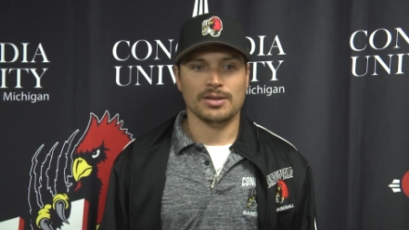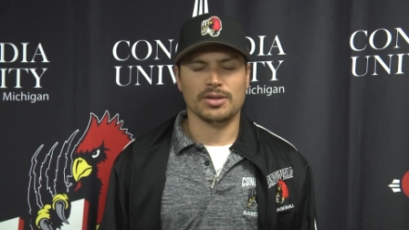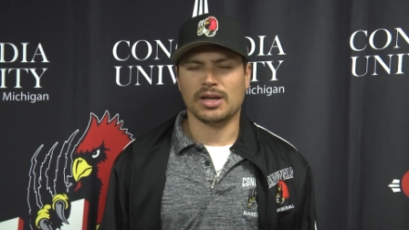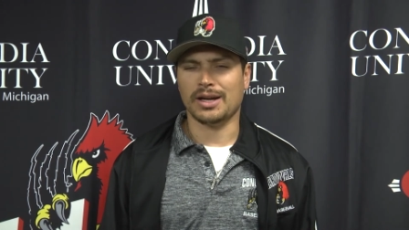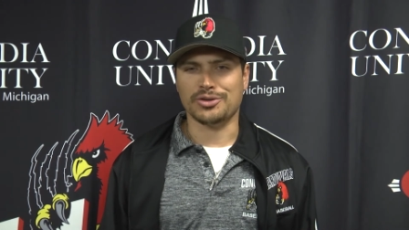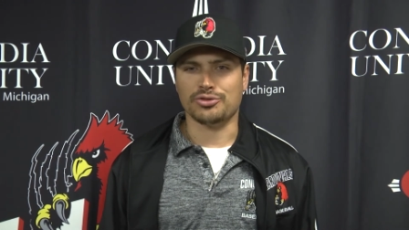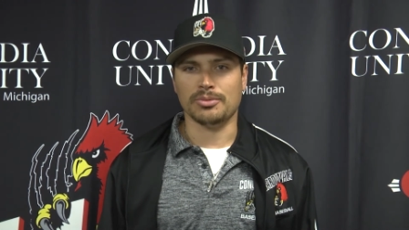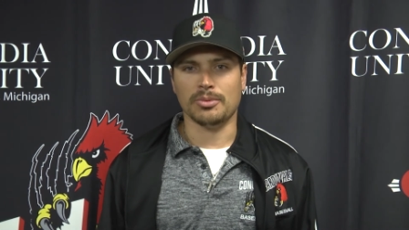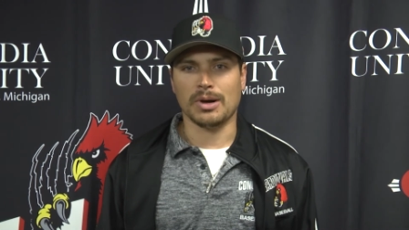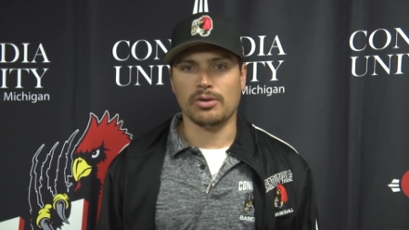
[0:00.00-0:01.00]
you kind of
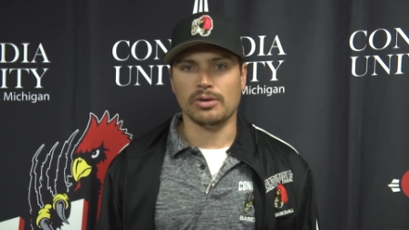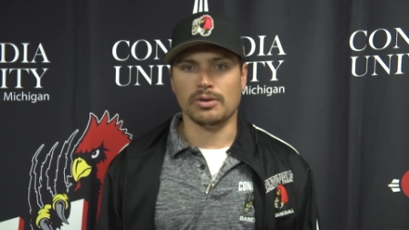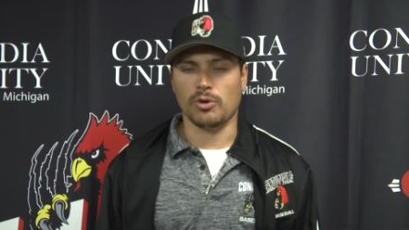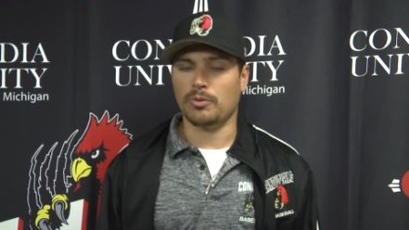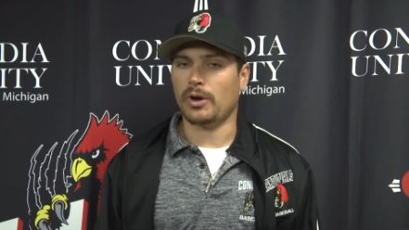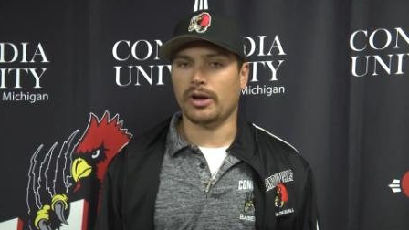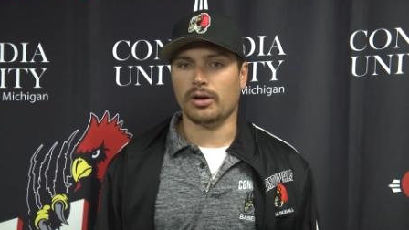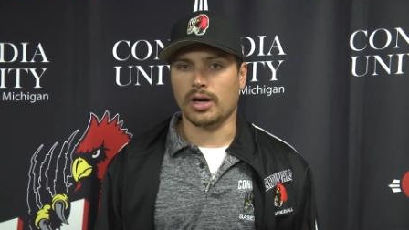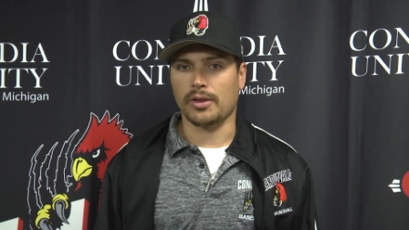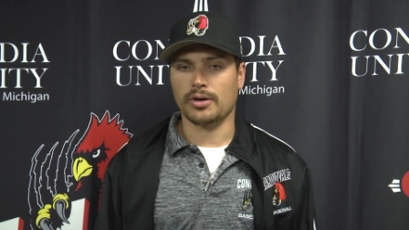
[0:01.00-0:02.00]
dream about in one way or
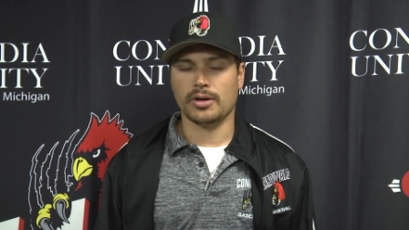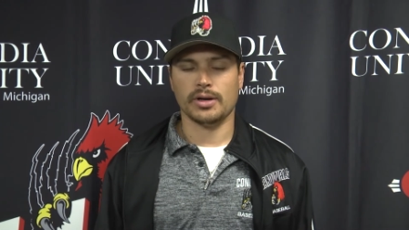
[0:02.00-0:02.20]
another.